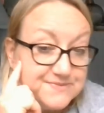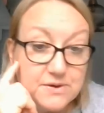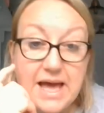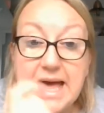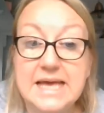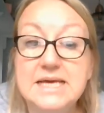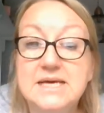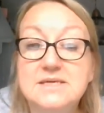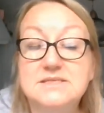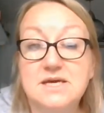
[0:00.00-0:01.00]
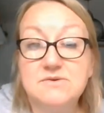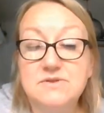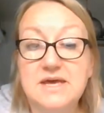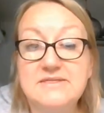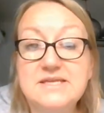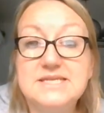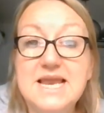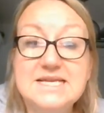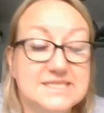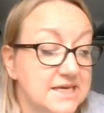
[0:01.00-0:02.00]
Okay, so in this
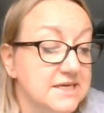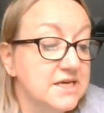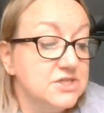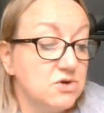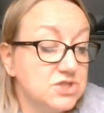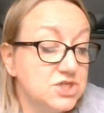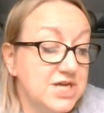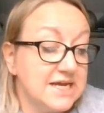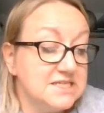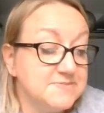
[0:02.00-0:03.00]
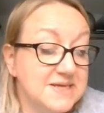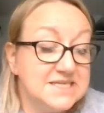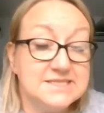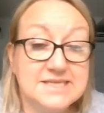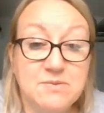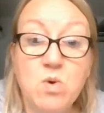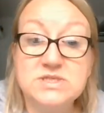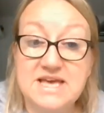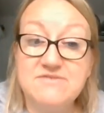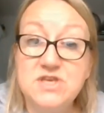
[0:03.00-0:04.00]
letter, Dr. Jekyll is basically saying,
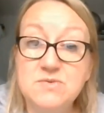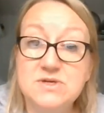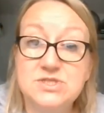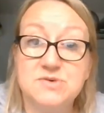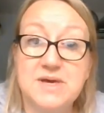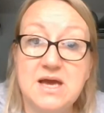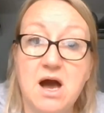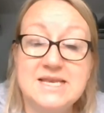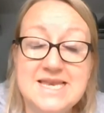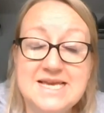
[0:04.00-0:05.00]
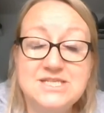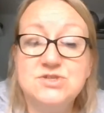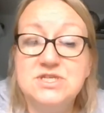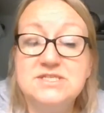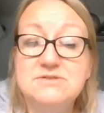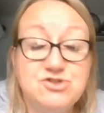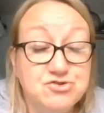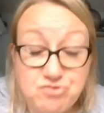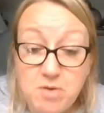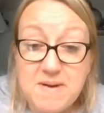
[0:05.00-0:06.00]
whatever you are doing, I need you to
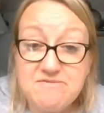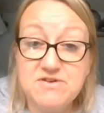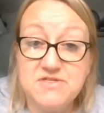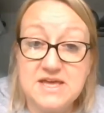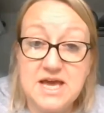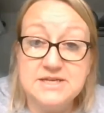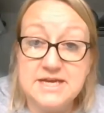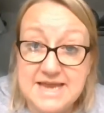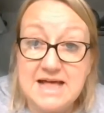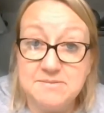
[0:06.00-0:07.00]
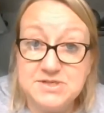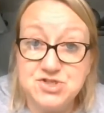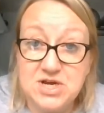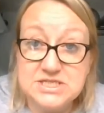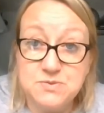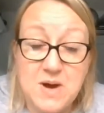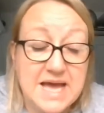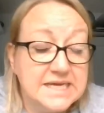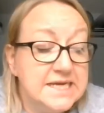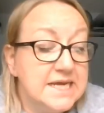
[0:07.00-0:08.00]
drop everything and help me straight
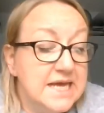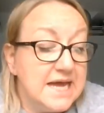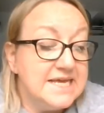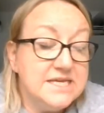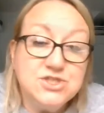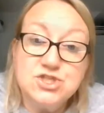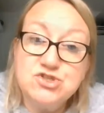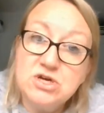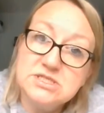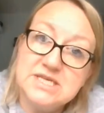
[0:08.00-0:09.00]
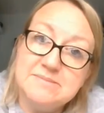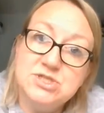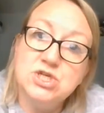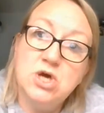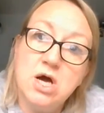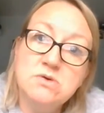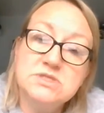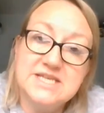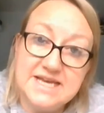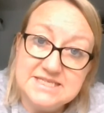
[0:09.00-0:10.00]
away. And he instructs him to go
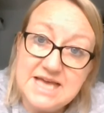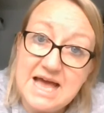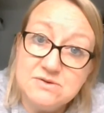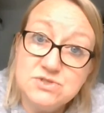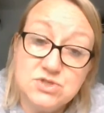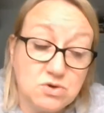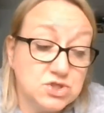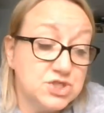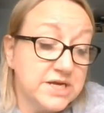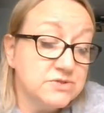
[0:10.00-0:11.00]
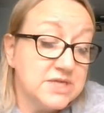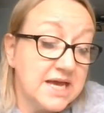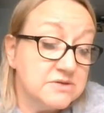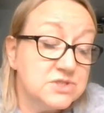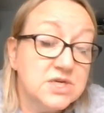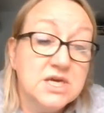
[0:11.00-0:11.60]
to his house, to Dr. Jekyll's house,